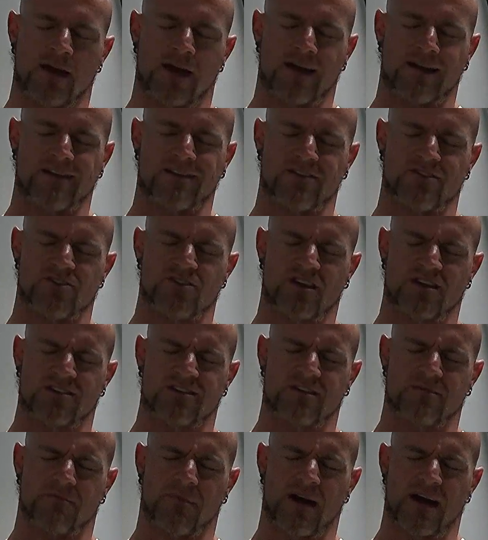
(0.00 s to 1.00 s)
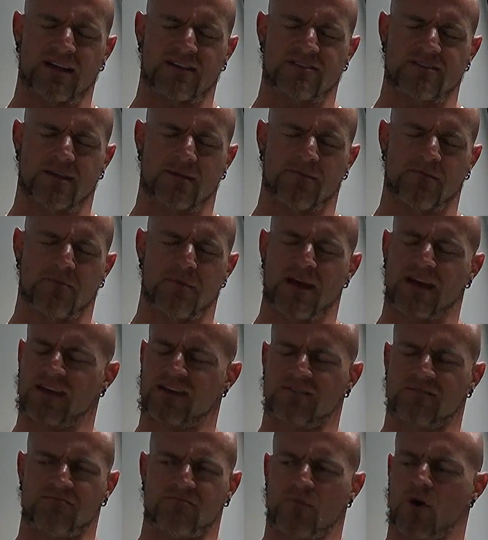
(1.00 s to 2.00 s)
did chest and biceps back
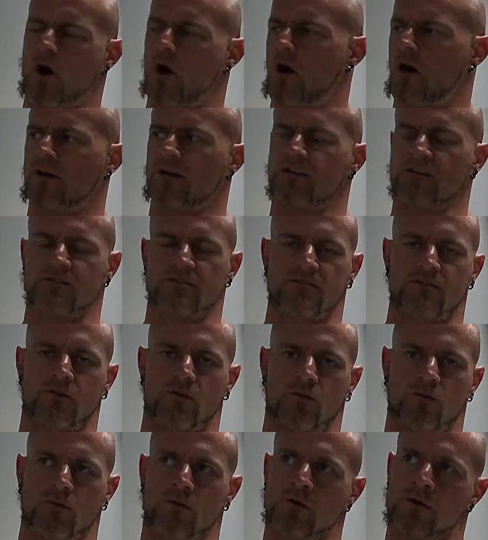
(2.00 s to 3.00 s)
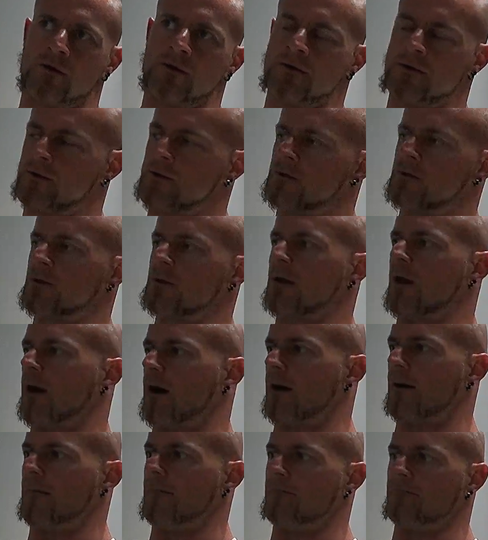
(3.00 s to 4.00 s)
in August, so
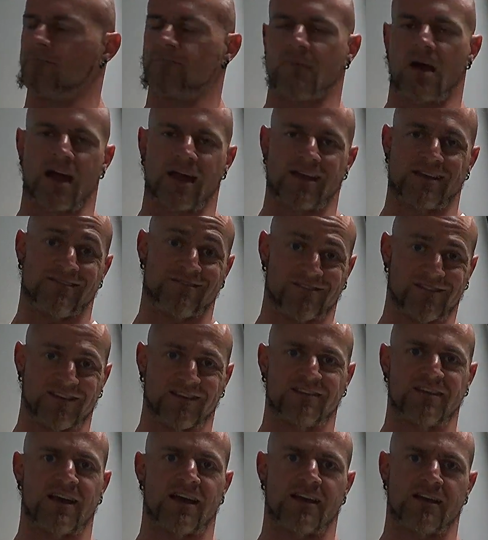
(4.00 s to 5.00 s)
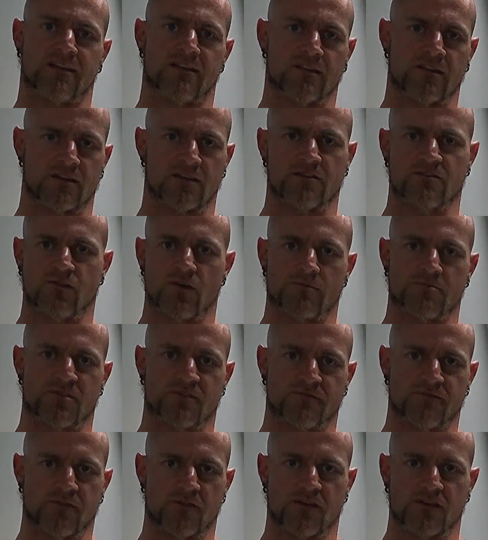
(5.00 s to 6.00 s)
I can link that in the
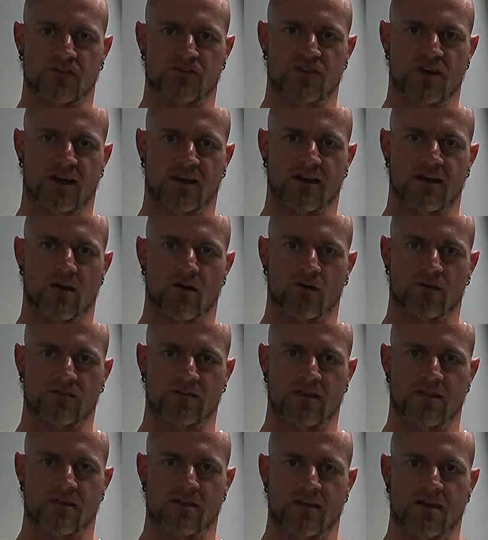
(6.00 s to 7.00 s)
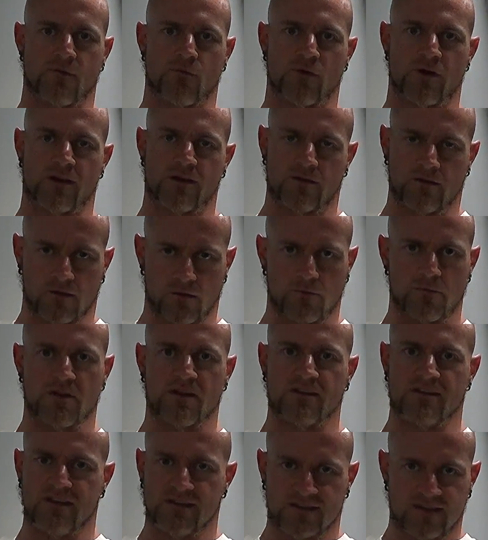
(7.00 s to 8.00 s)
description for you to check it out, because I think I went in a little bit
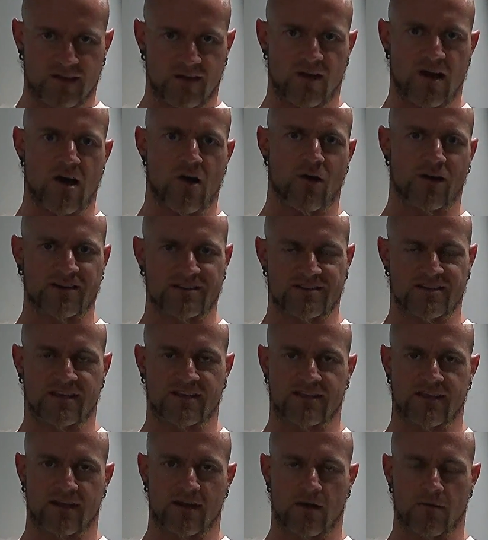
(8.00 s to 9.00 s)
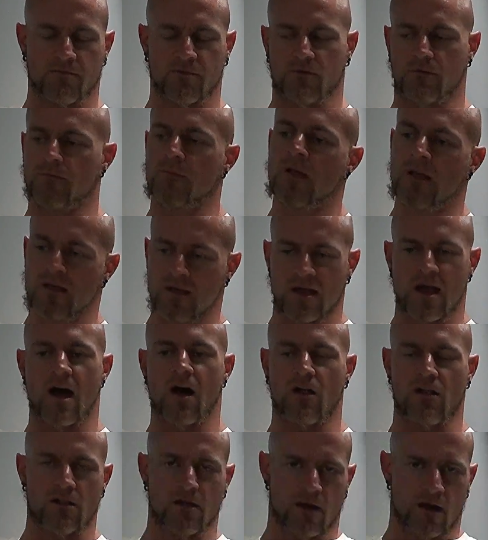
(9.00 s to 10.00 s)
of detail how I set that up, but
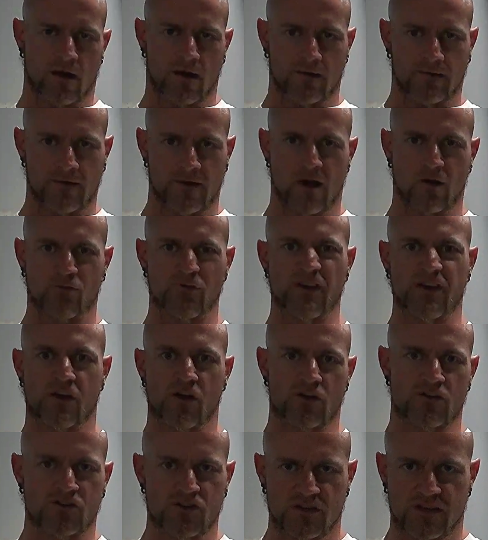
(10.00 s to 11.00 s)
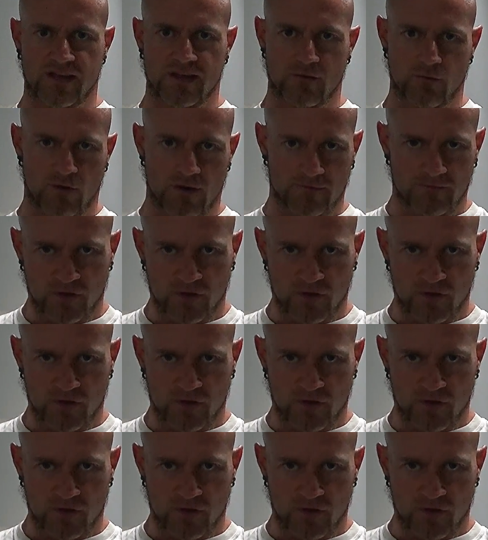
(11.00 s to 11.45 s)
I'll regurgitate what I'm